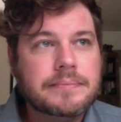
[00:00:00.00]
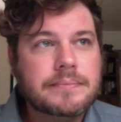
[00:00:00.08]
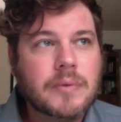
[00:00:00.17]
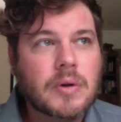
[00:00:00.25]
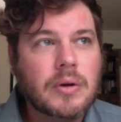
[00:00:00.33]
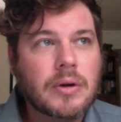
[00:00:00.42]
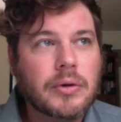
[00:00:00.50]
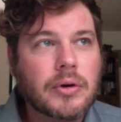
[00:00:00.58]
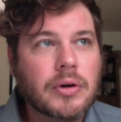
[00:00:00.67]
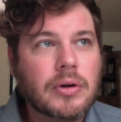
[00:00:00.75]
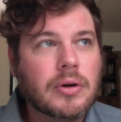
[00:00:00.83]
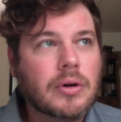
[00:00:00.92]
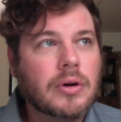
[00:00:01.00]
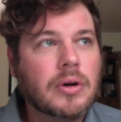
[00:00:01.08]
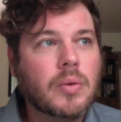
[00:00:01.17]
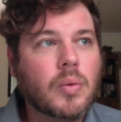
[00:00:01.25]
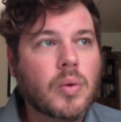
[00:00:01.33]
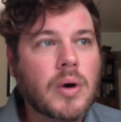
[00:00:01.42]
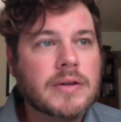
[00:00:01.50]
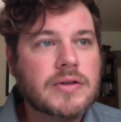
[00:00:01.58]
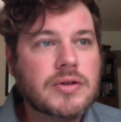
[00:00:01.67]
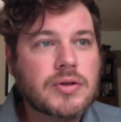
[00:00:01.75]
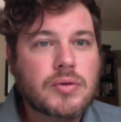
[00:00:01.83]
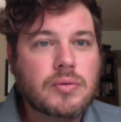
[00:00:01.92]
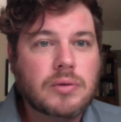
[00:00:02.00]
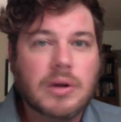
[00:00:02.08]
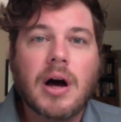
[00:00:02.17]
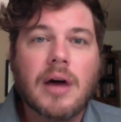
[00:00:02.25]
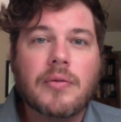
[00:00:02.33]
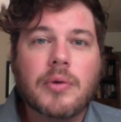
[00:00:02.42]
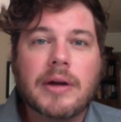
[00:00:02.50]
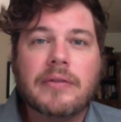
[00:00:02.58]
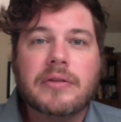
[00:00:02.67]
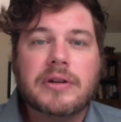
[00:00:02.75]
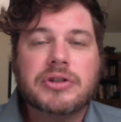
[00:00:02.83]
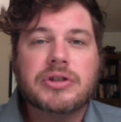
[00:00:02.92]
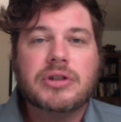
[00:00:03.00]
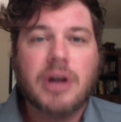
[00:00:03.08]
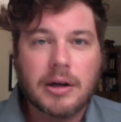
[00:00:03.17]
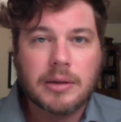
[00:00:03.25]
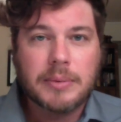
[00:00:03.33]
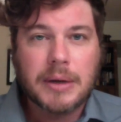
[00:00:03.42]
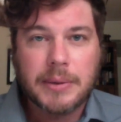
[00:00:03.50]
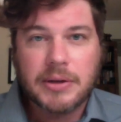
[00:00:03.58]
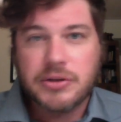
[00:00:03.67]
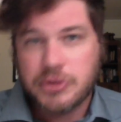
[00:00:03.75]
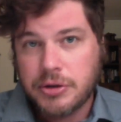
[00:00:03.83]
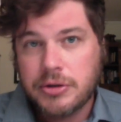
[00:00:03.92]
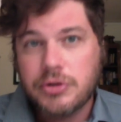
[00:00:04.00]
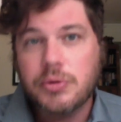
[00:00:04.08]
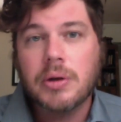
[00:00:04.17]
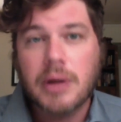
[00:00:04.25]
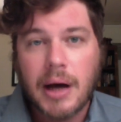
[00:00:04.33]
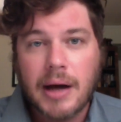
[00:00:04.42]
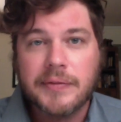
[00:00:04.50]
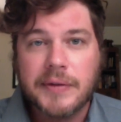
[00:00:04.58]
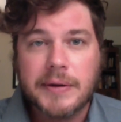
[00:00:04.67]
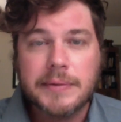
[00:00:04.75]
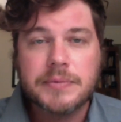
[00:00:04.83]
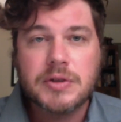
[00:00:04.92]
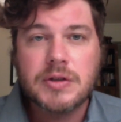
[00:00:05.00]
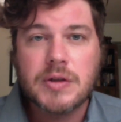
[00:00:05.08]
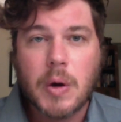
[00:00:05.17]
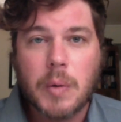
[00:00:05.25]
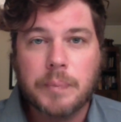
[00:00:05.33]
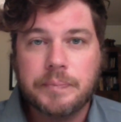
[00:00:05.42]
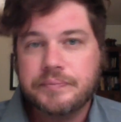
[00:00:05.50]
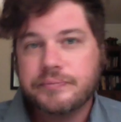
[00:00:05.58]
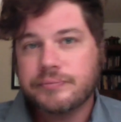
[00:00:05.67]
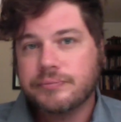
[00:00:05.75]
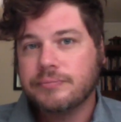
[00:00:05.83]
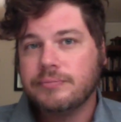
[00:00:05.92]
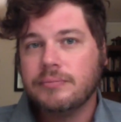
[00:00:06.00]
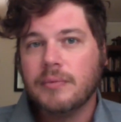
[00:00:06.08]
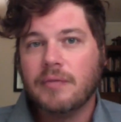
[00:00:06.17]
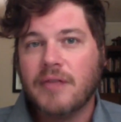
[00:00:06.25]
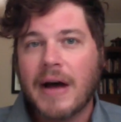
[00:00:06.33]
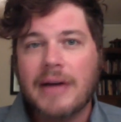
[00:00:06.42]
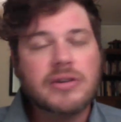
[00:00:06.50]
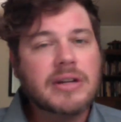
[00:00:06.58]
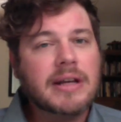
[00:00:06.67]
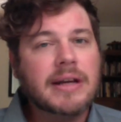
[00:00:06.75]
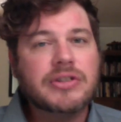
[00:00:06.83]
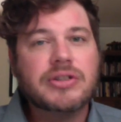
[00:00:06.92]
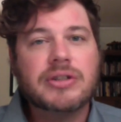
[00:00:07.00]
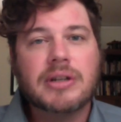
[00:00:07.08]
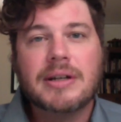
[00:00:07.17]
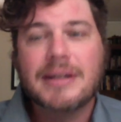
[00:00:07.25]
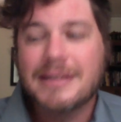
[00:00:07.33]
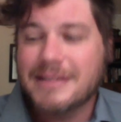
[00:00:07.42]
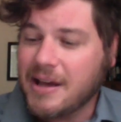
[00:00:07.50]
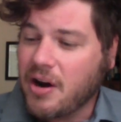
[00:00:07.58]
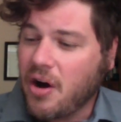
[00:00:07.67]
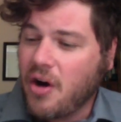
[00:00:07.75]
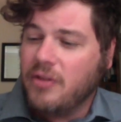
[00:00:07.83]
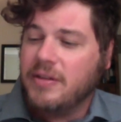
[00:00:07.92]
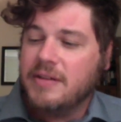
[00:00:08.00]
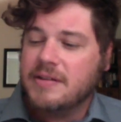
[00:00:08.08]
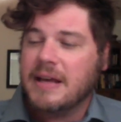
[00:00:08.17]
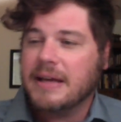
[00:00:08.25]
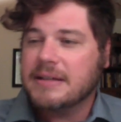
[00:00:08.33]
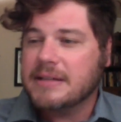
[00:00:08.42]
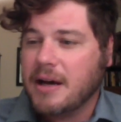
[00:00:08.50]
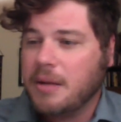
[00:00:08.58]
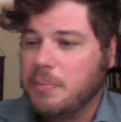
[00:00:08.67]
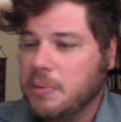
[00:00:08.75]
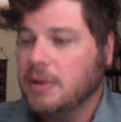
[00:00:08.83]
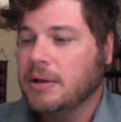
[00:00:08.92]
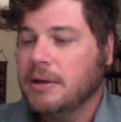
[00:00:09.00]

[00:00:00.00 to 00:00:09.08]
you're going to want to love whatever it is you're talking about, because you're going to do a lot of it. So find your niche, set all these things up,